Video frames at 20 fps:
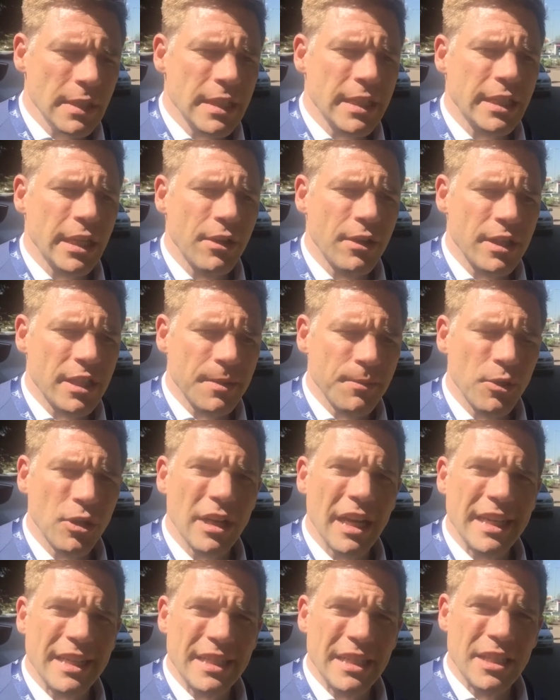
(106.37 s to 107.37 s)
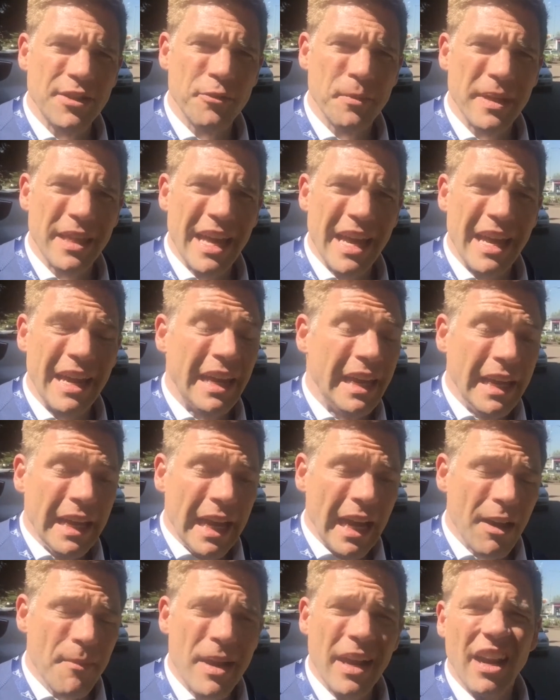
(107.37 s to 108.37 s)
so there's some good lessons for me there.
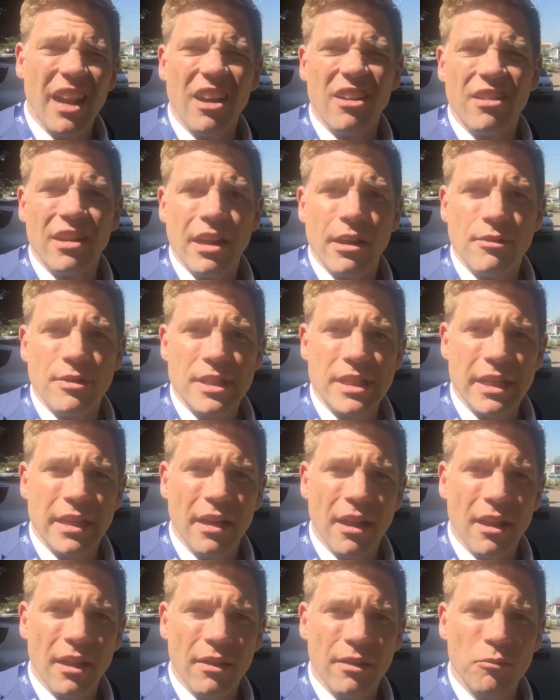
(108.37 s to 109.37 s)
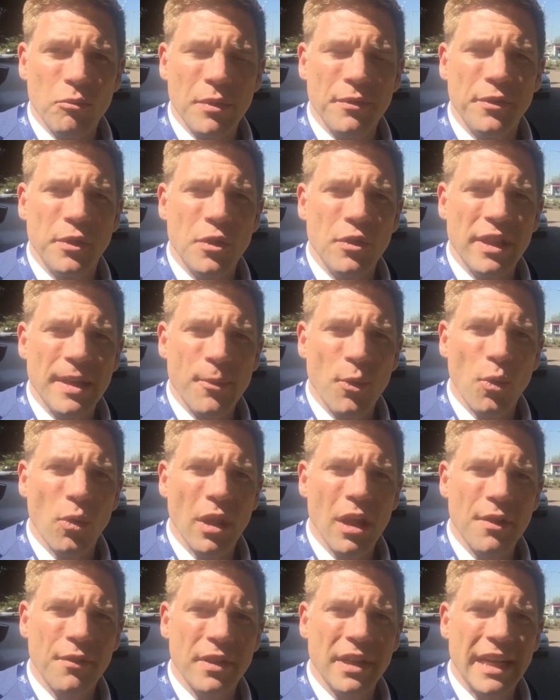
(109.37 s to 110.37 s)
I made a load of notes and I'll review them
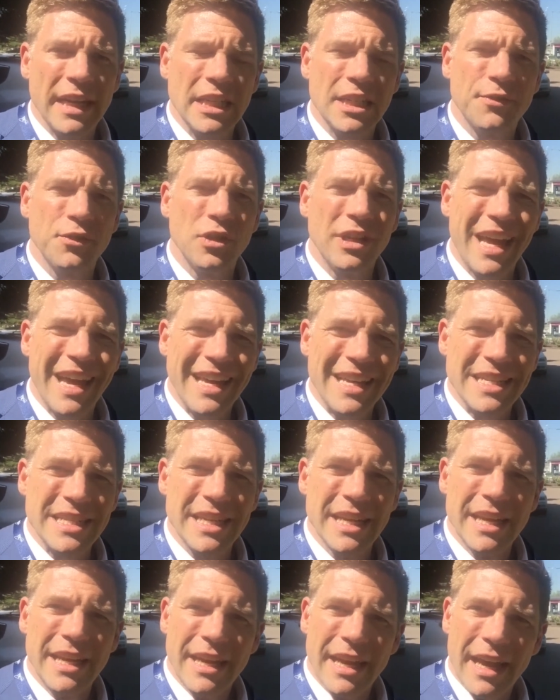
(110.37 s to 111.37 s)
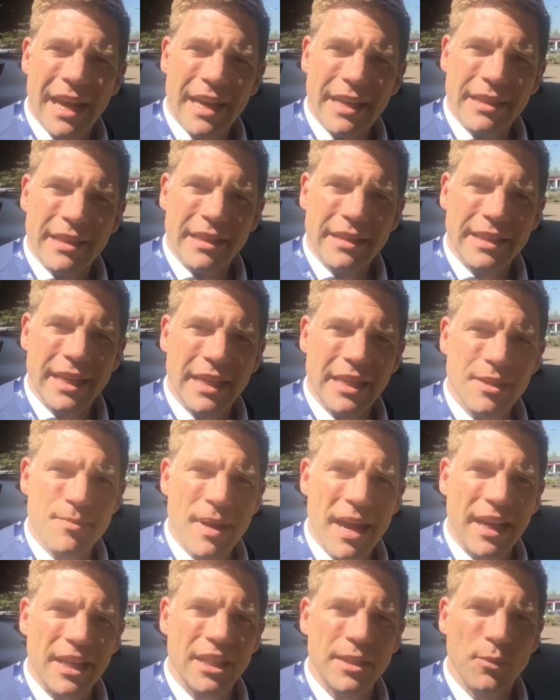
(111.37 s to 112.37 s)
all over the next few days and uh, take some
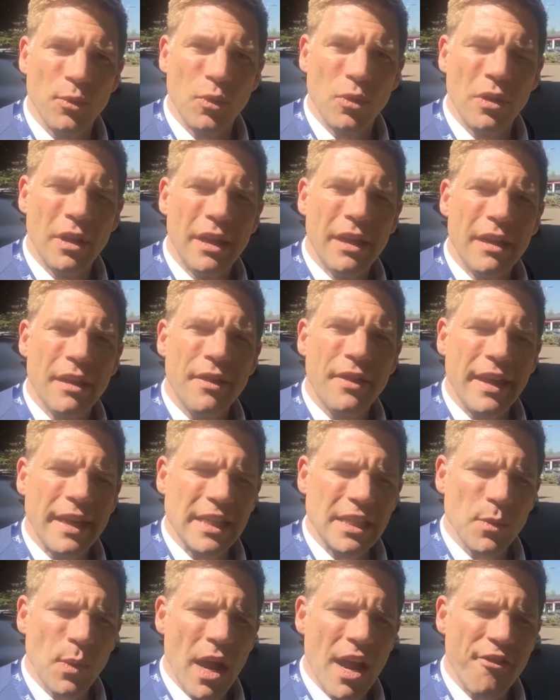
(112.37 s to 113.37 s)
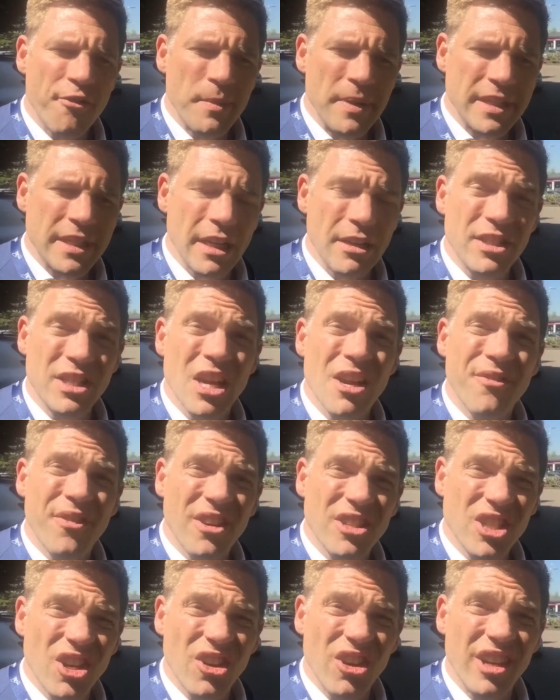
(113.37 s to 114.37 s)
actionable things away from it. So, so
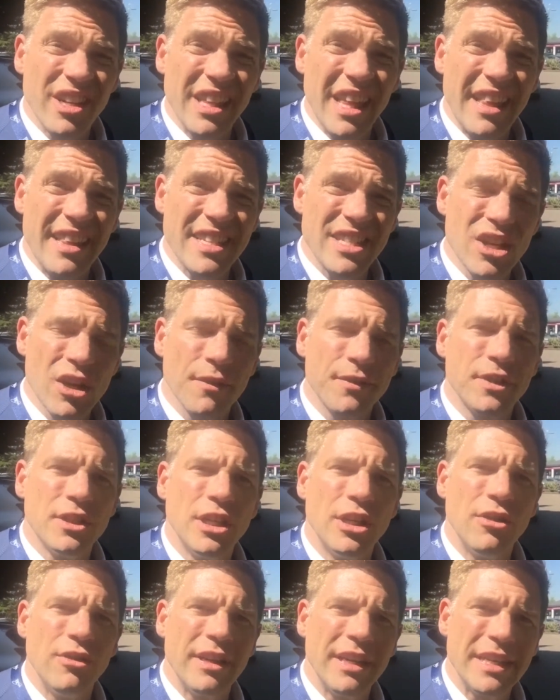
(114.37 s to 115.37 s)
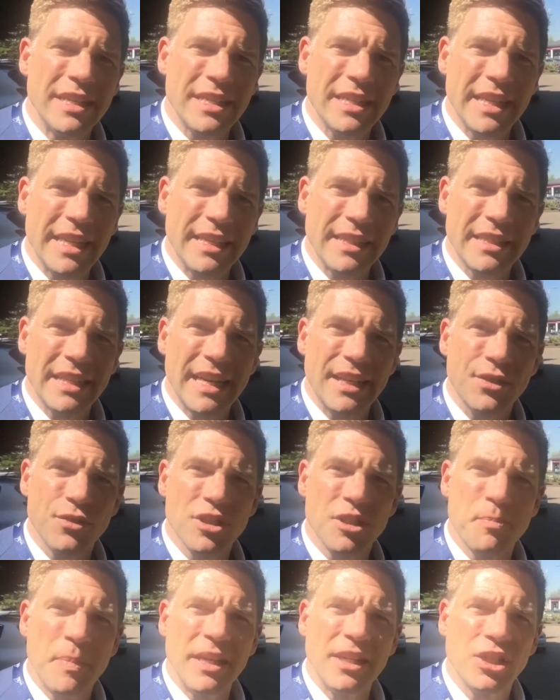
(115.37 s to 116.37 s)
far so good. And then this afternoon it's the International
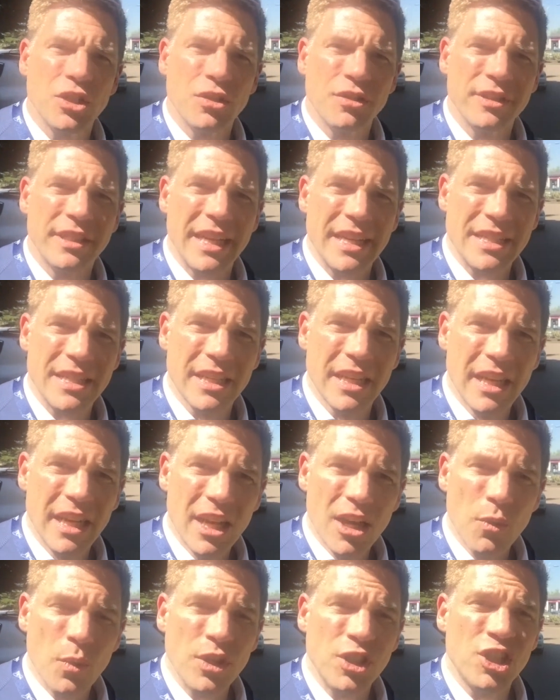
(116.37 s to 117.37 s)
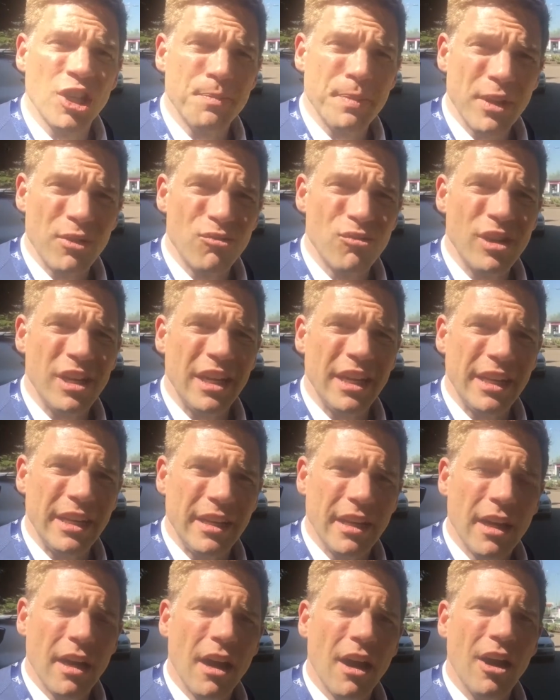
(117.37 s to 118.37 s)
Speech Contest, which should be a really
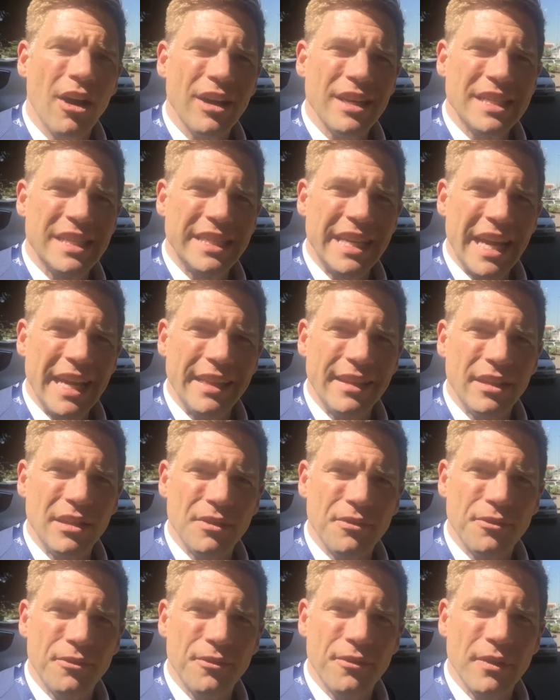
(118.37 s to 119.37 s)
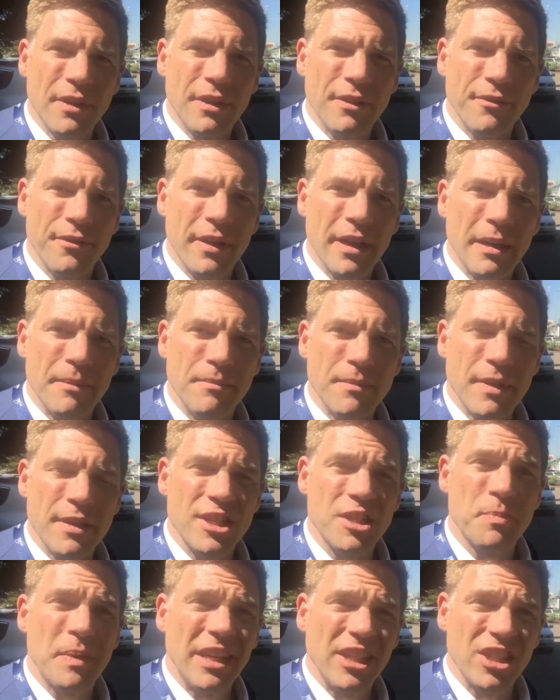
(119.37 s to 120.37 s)
high standard of, of um,
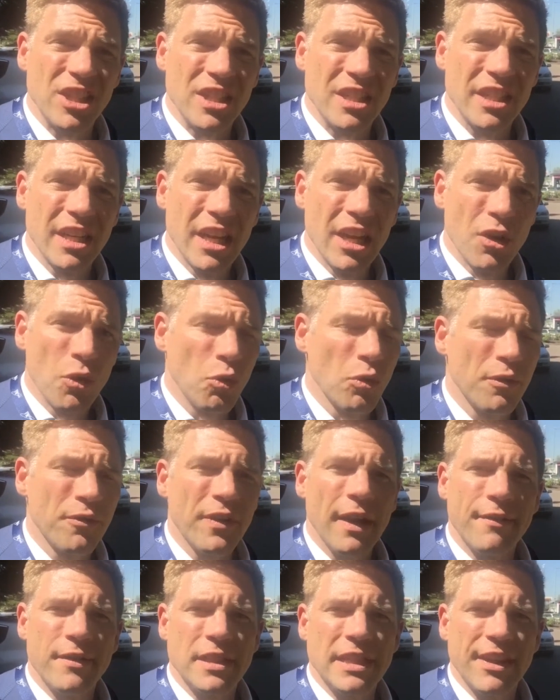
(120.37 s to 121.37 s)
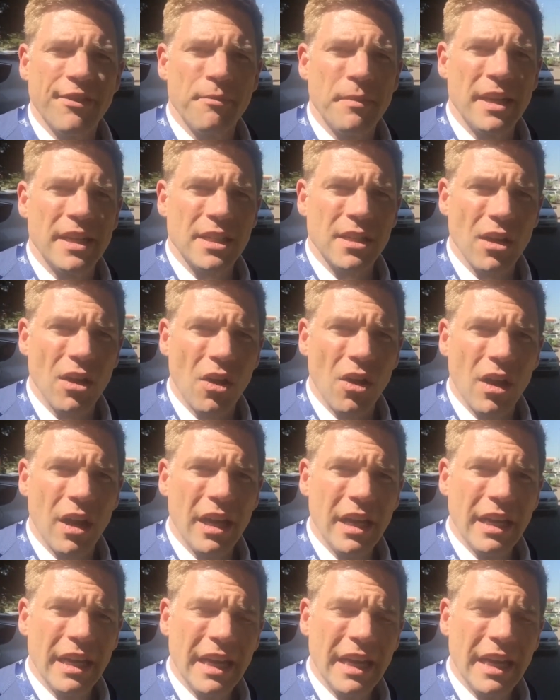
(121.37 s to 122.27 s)
speeches, all five to seven minutes long,